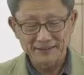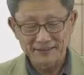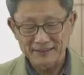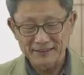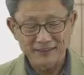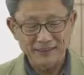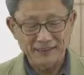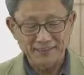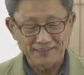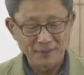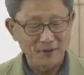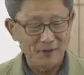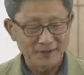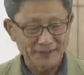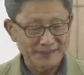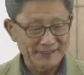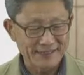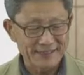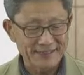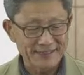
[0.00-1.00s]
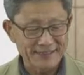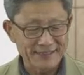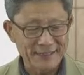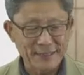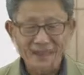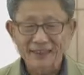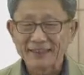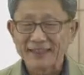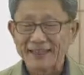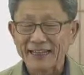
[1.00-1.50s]
components,
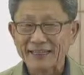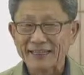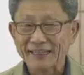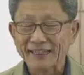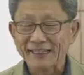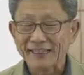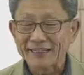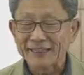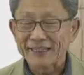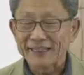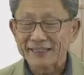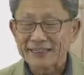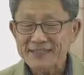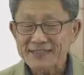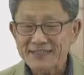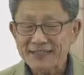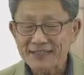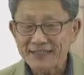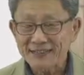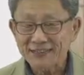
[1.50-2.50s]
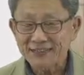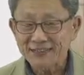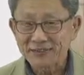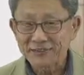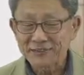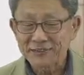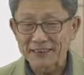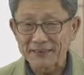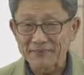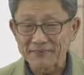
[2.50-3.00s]
then this kind of
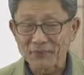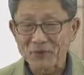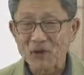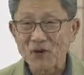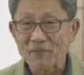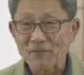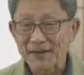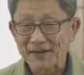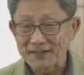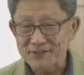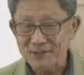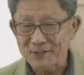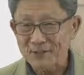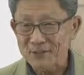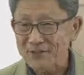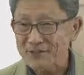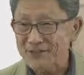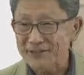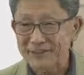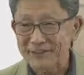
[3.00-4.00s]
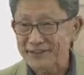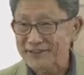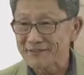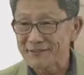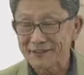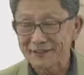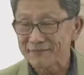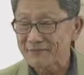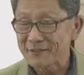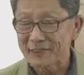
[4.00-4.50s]
the formal solution
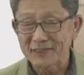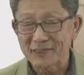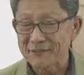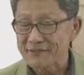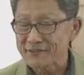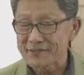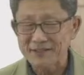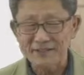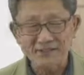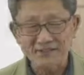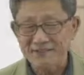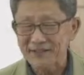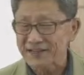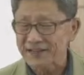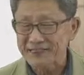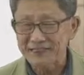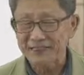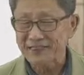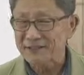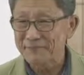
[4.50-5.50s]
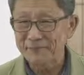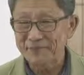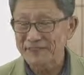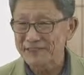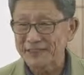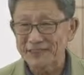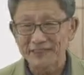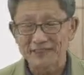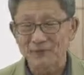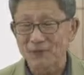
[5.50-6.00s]
becomes quite
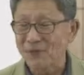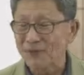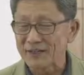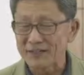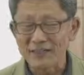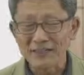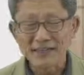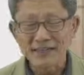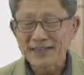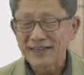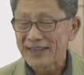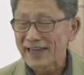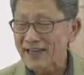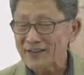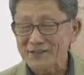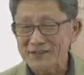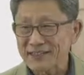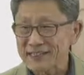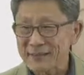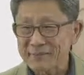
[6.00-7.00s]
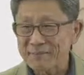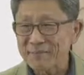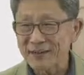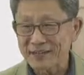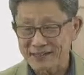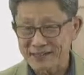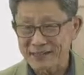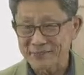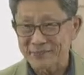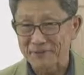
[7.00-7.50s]
complicated or actually
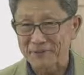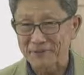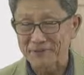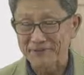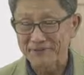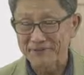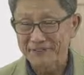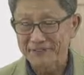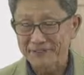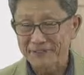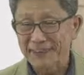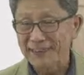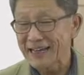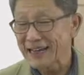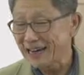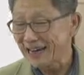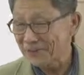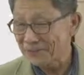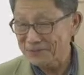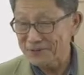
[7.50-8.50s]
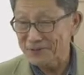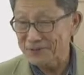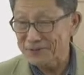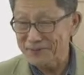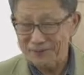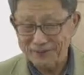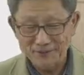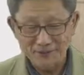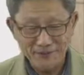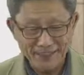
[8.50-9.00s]
impossible. Then how could we
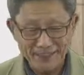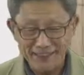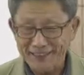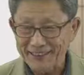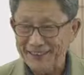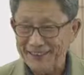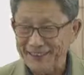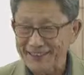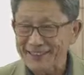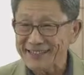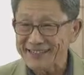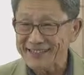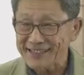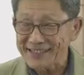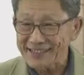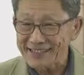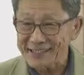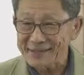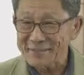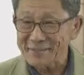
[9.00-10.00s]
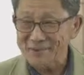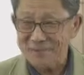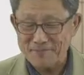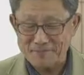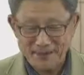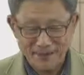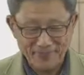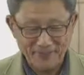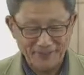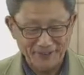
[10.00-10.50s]
do that? Here is a simple
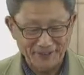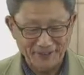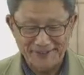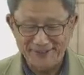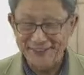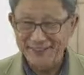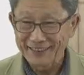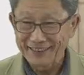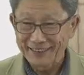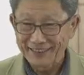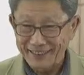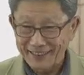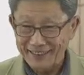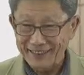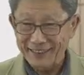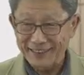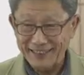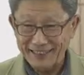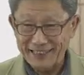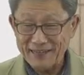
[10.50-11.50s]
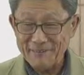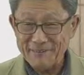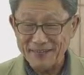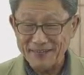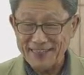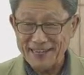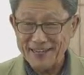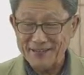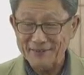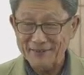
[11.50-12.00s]
method. Let me
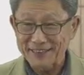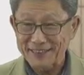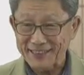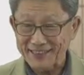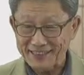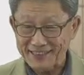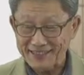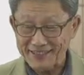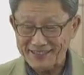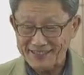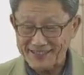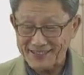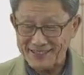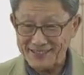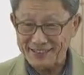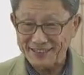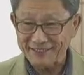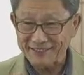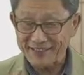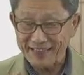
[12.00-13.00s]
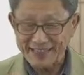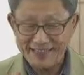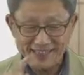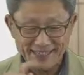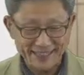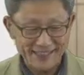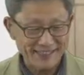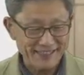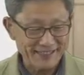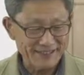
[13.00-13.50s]
tell you just the
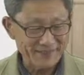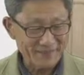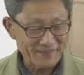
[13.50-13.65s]
essence.